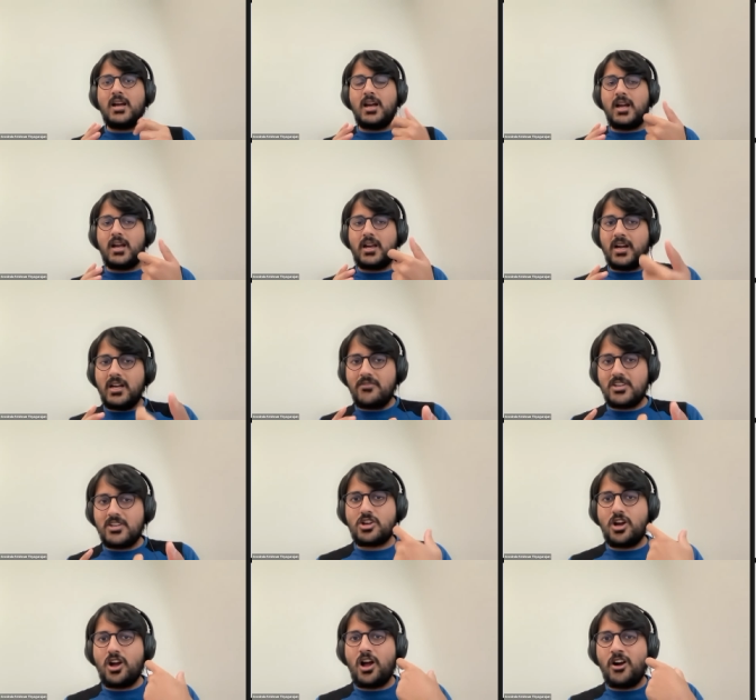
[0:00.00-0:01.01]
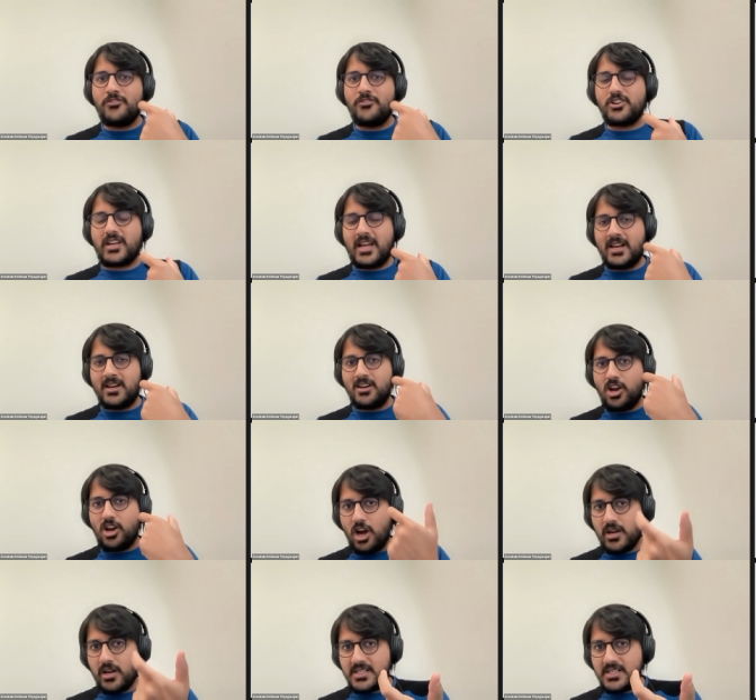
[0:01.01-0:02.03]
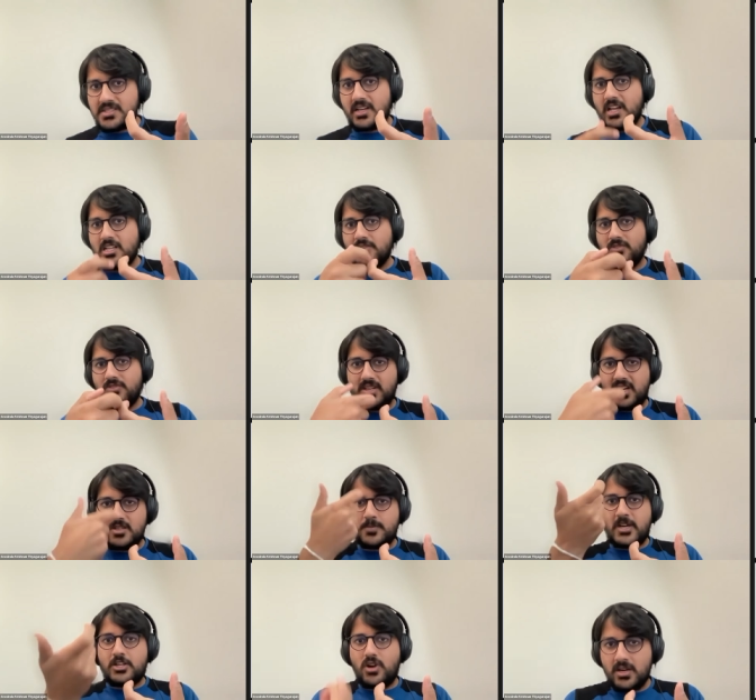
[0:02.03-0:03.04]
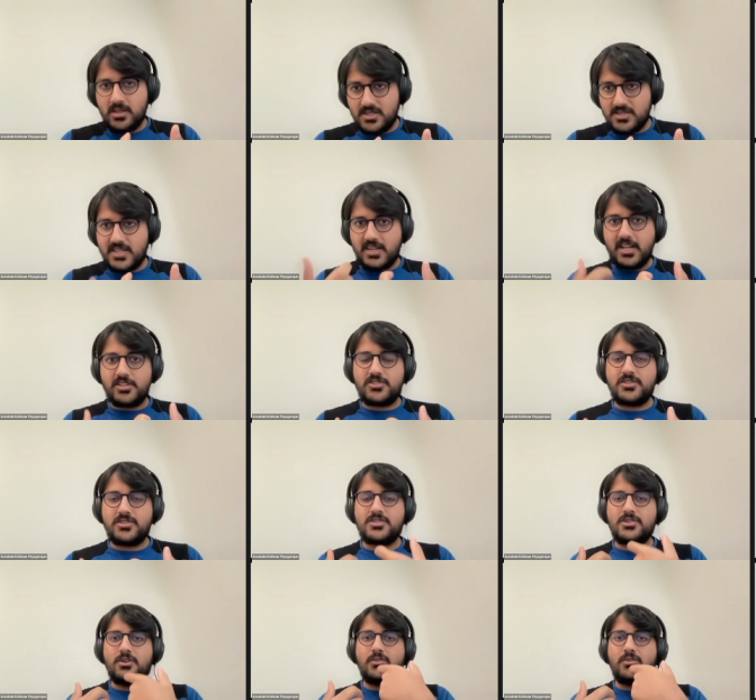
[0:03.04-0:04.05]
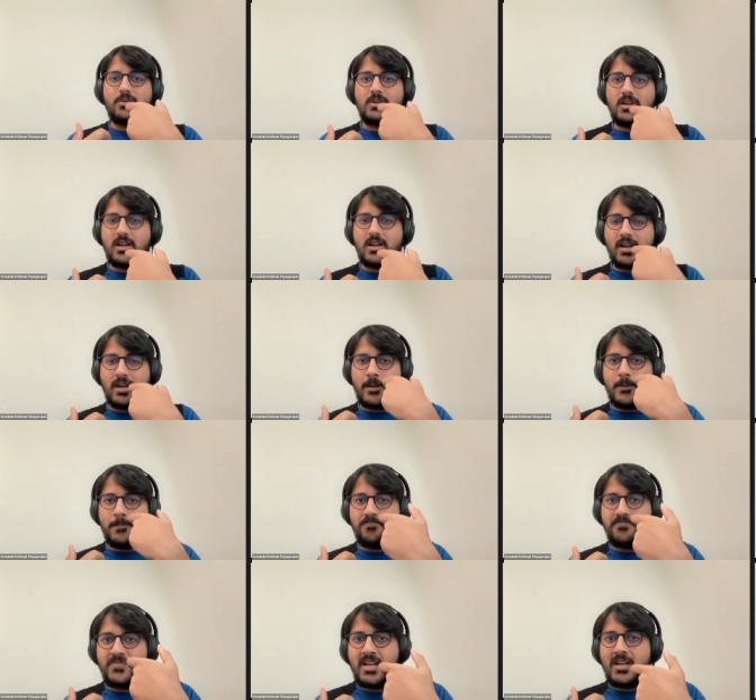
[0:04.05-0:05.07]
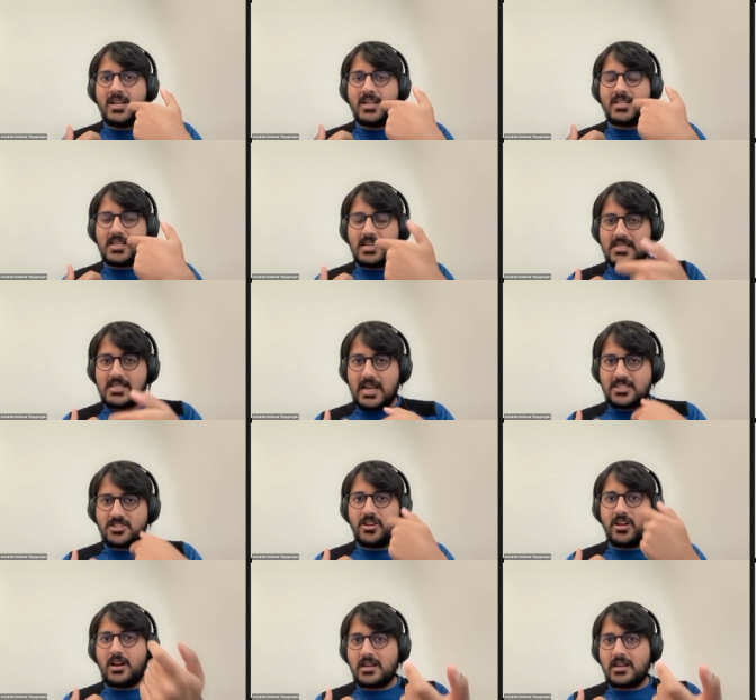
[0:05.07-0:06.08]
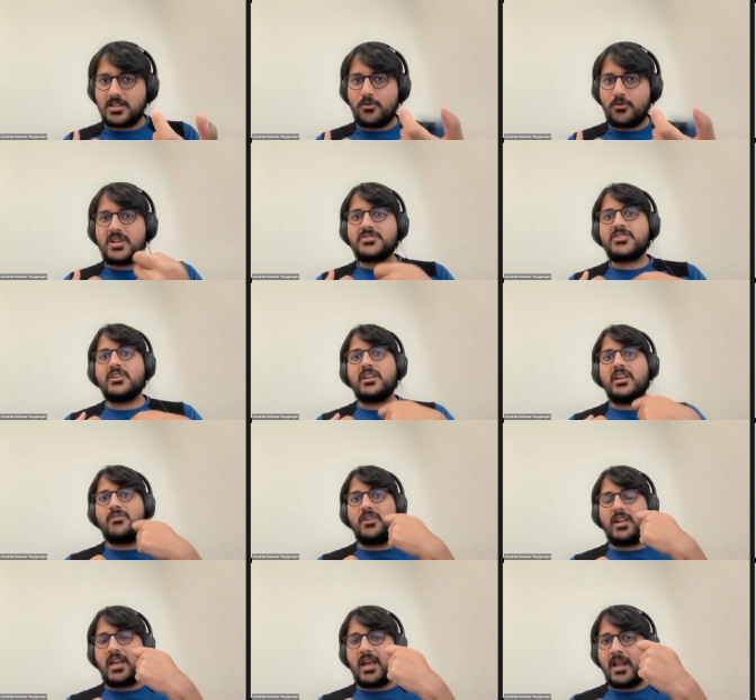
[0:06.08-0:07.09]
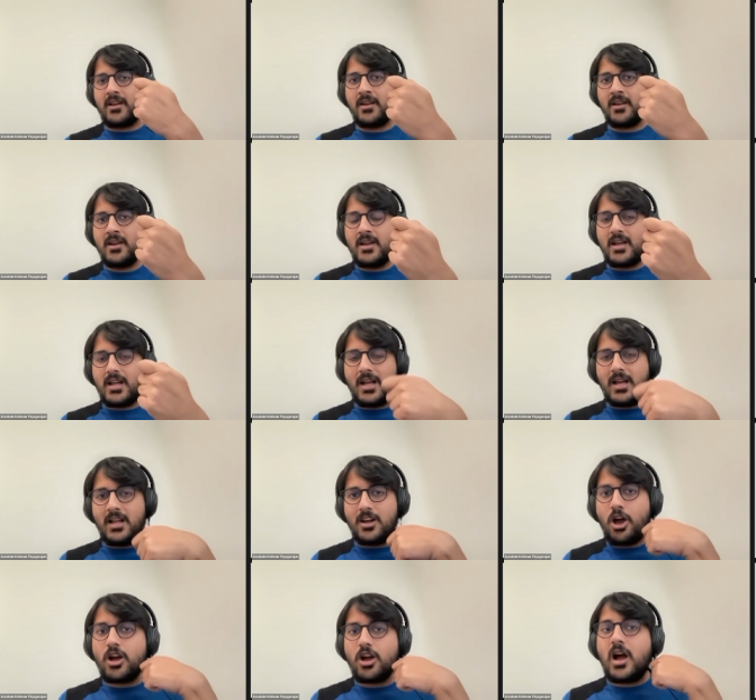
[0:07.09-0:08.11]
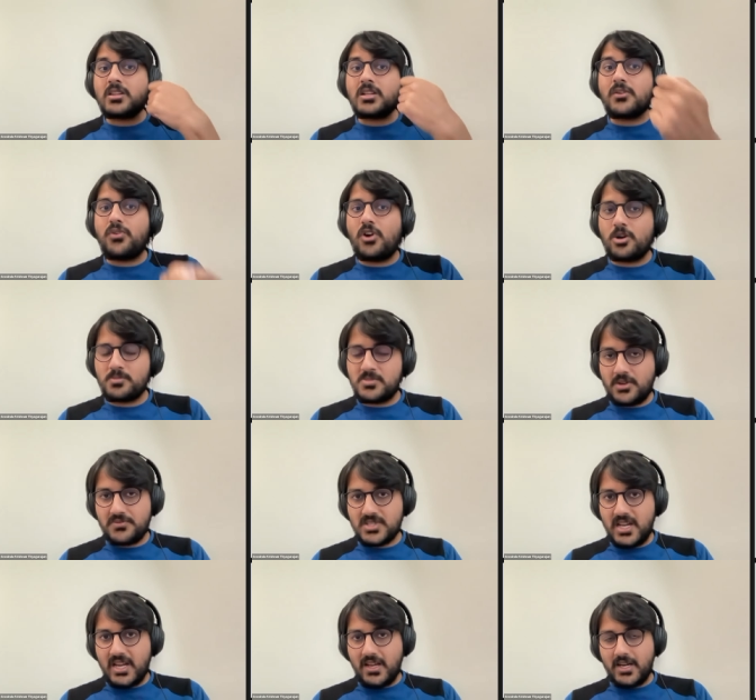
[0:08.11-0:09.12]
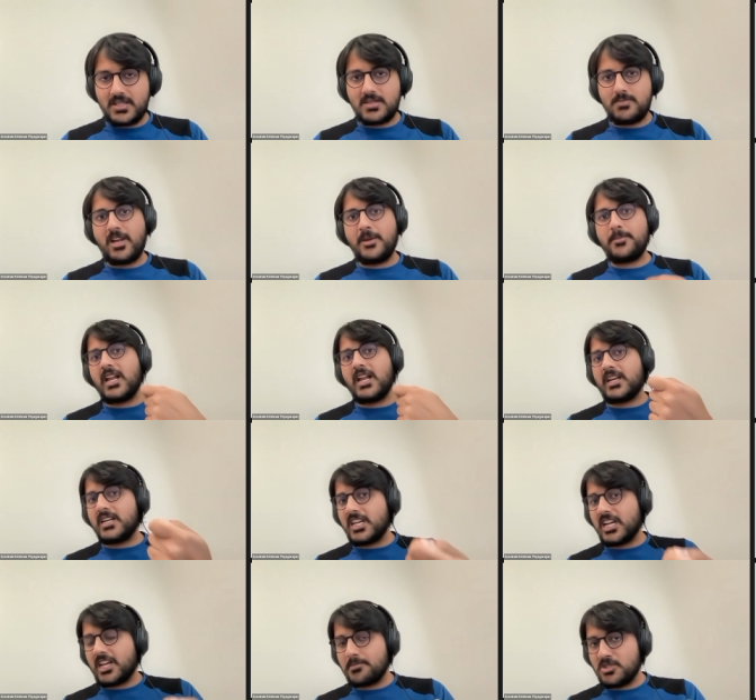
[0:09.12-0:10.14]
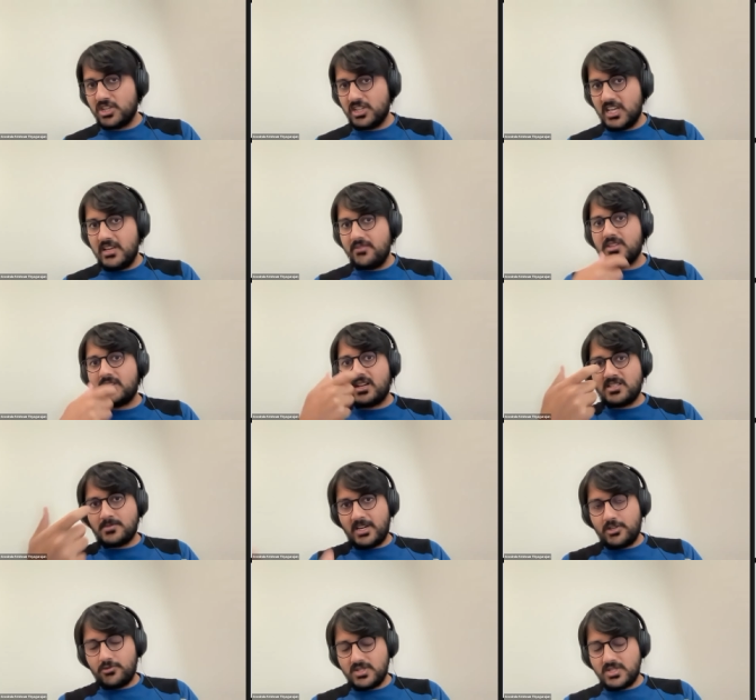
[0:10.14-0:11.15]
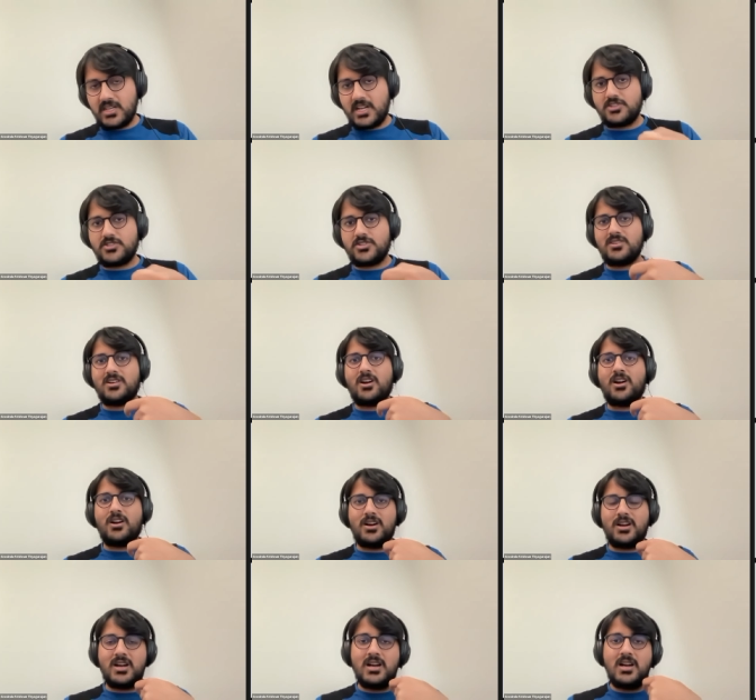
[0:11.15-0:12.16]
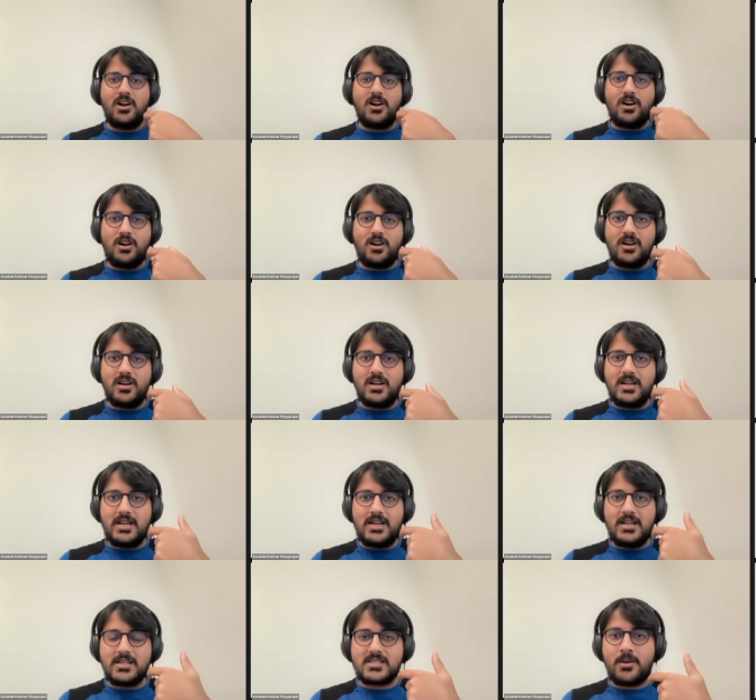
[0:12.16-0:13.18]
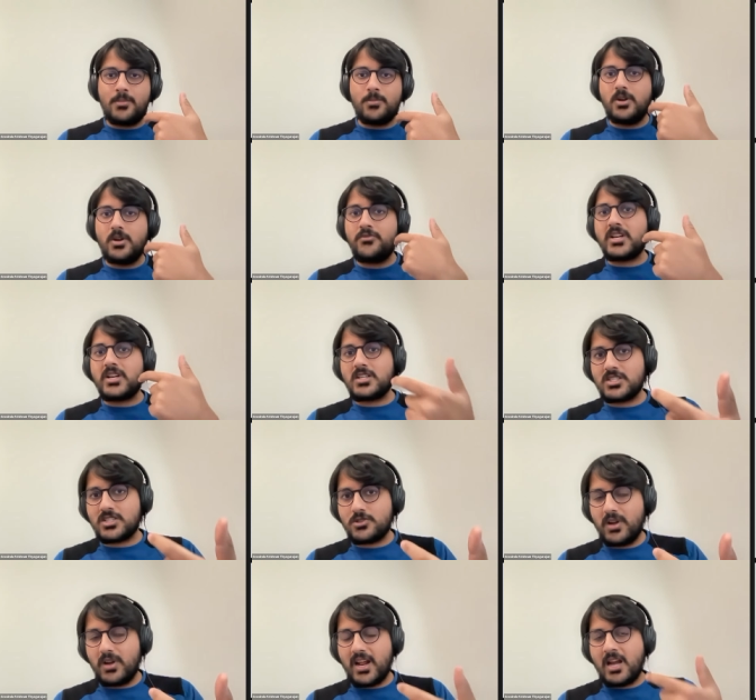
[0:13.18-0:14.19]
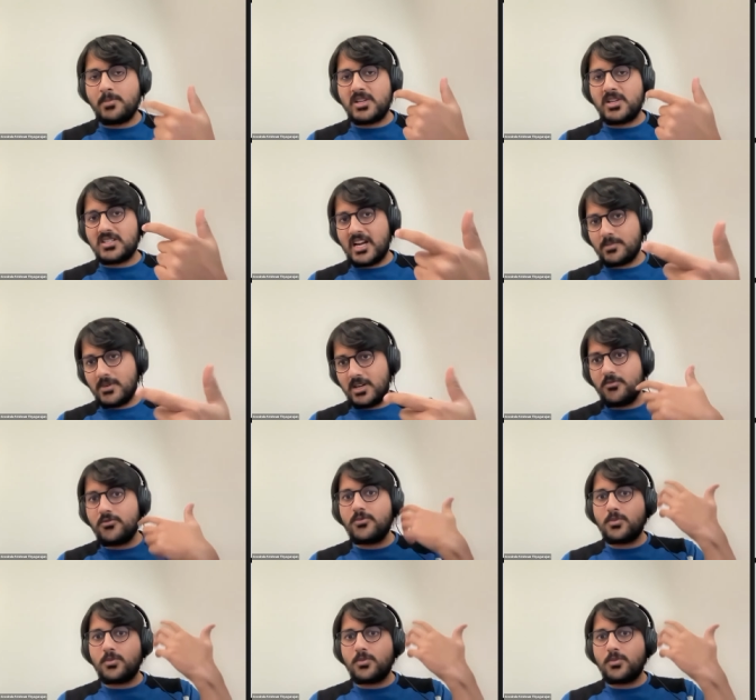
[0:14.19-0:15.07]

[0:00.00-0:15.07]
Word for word: uh, currently we saw how you can lock a signature with respect to another signature. So um, it's, a, it's actually a larger question if we can uh, lock other forms of secrets, maybe like a decryption key with respect to a signature, or or uh, some witness to an NP statement,